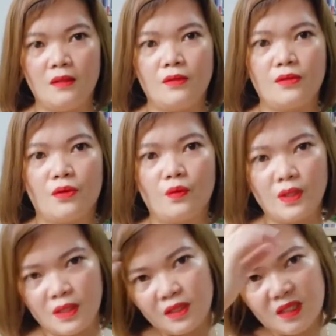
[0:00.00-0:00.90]
So
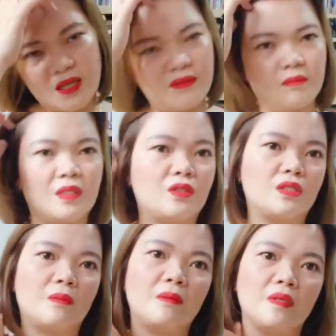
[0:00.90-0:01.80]
within 7
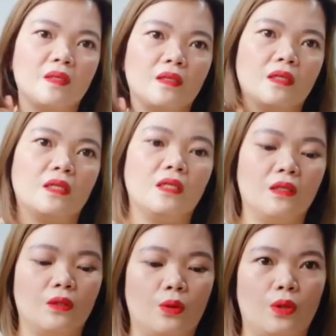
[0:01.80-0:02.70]
meters, maybe in your